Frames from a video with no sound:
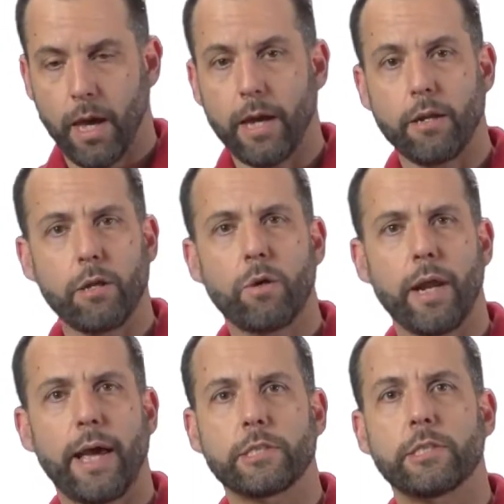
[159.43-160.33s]
And you
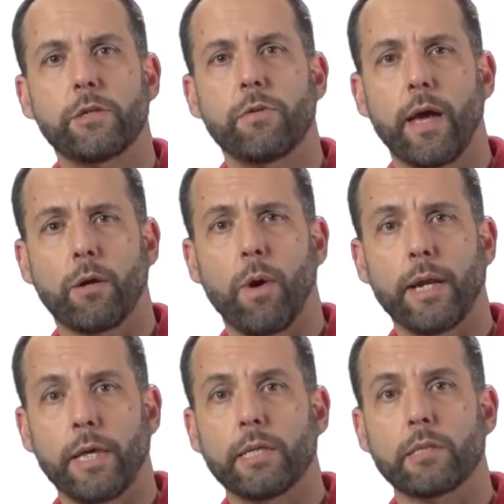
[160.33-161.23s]
can actually do that
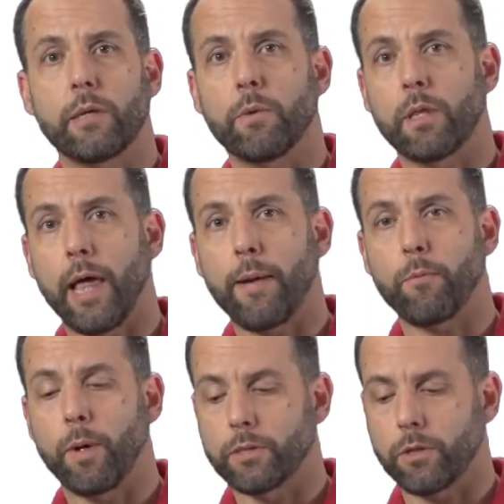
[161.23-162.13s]
quite easily with
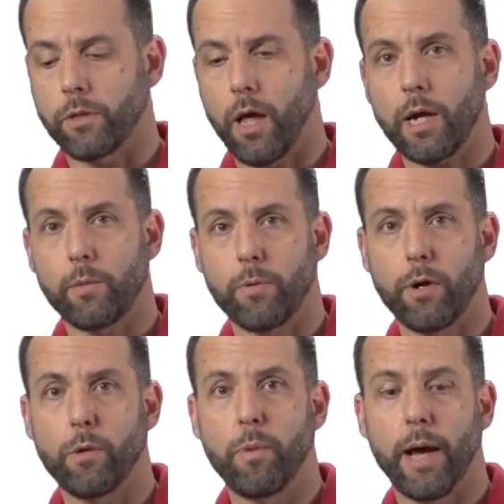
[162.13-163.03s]
LabQuest or Logger
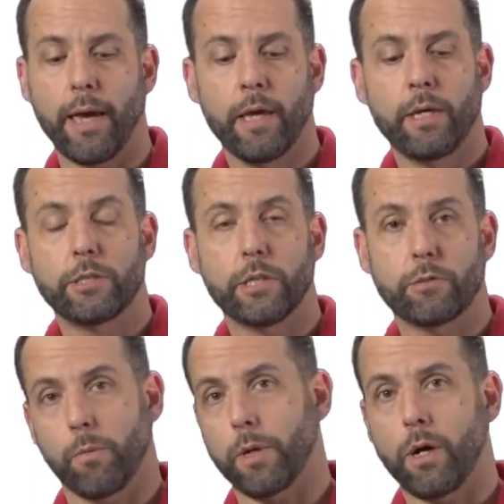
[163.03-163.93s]
Pro by
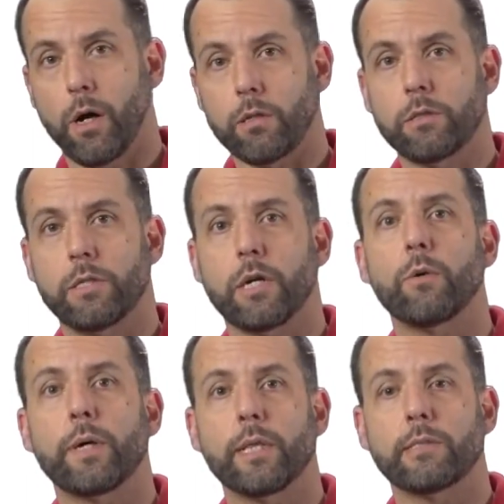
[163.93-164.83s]
just what we call
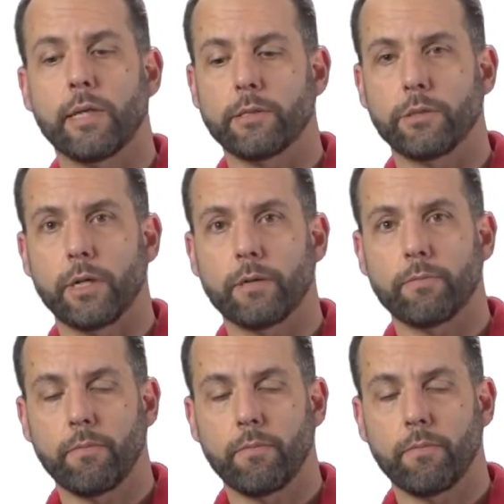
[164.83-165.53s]
zeroing the sensor.